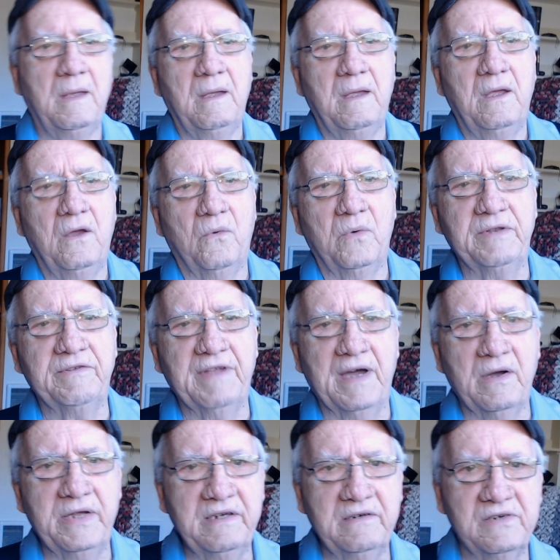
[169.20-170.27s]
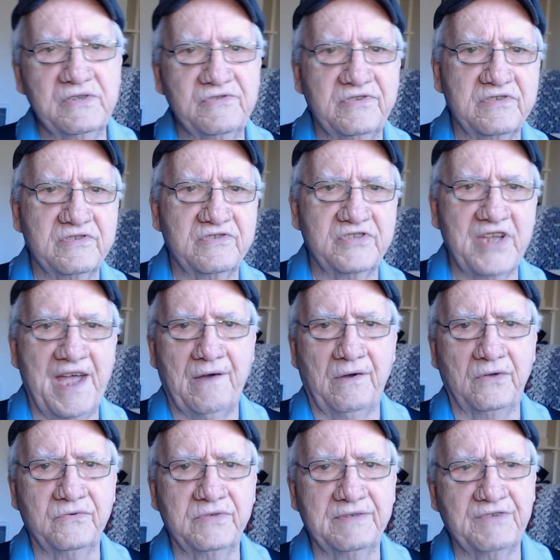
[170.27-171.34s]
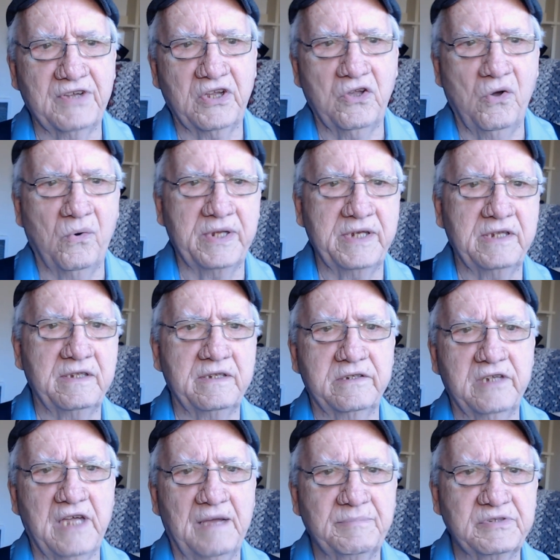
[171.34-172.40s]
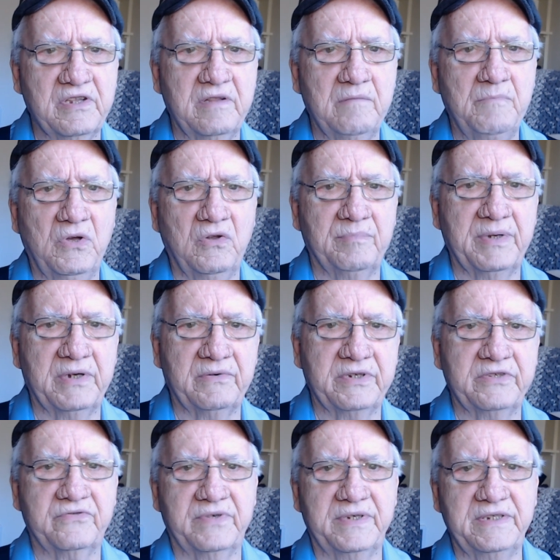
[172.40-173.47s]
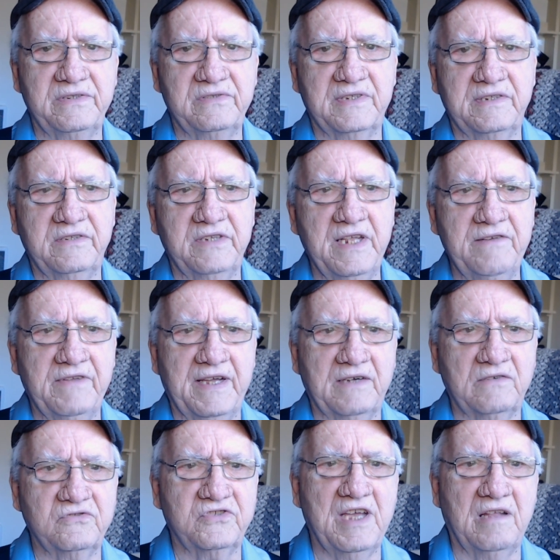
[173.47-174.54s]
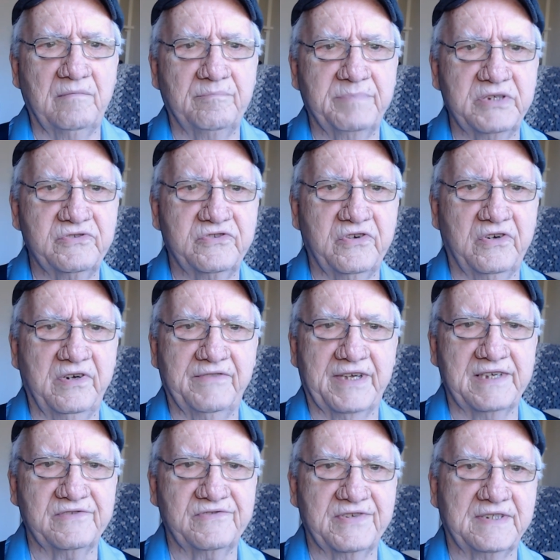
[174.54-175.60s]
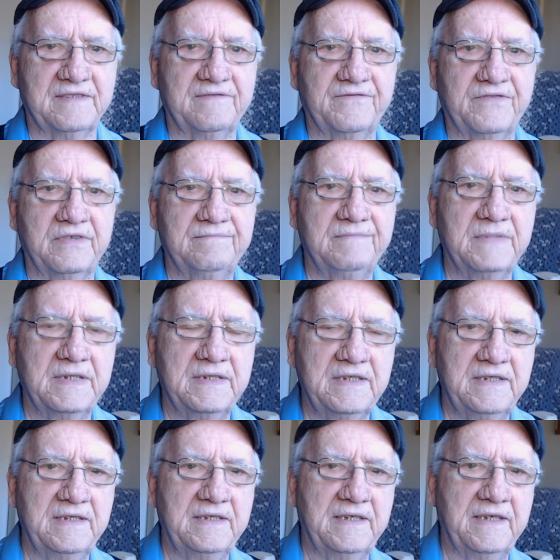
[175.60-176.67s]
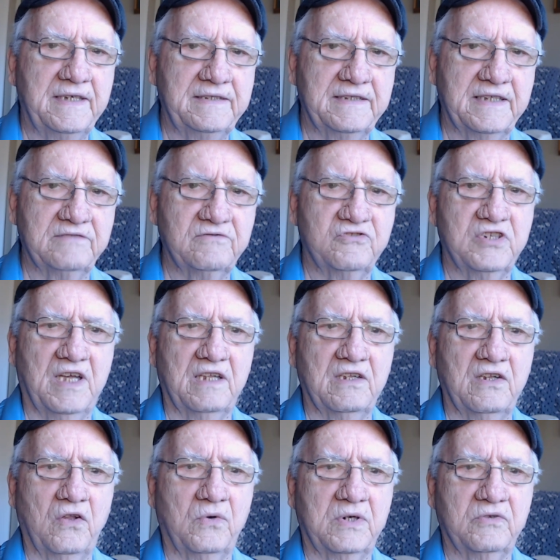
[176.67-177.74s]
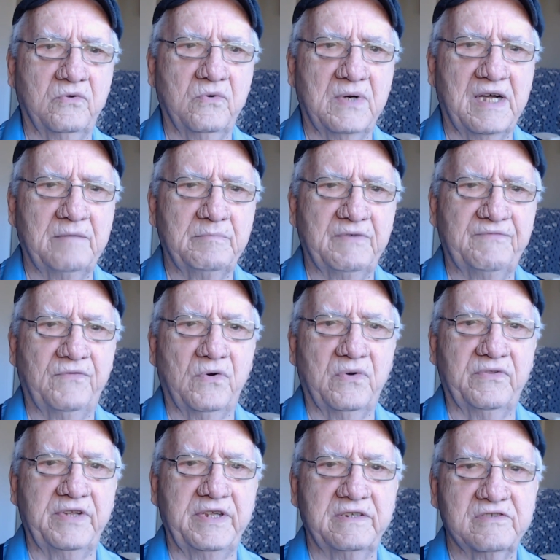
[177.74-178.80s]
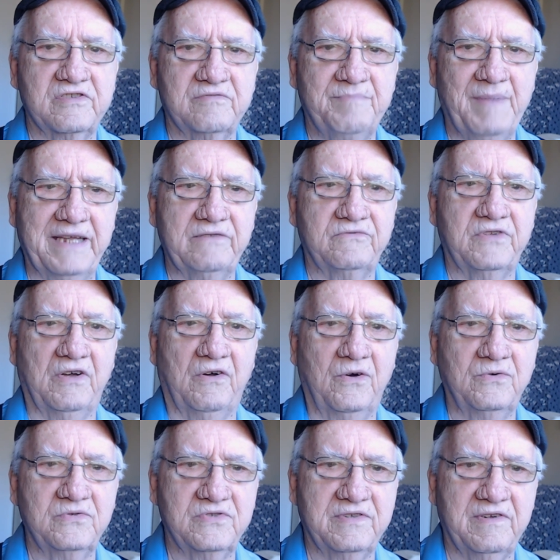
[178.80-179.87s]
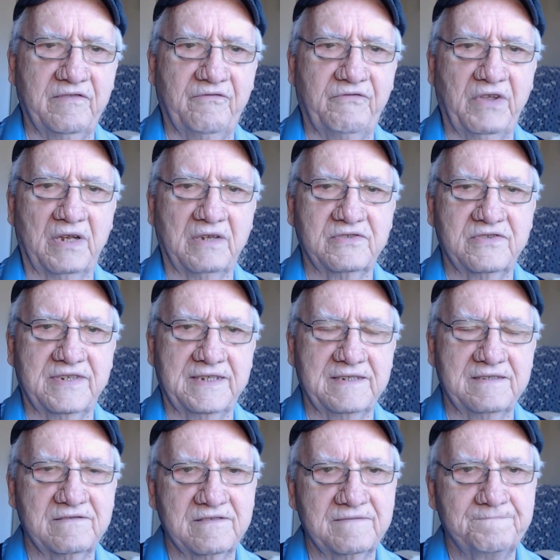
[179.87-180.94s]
When thou hearest the sound of a going in the tops of the mulberry trees, that then thou shalt bestir thyself, and then shall the Lord go out before thee to smite the host of the Philistines.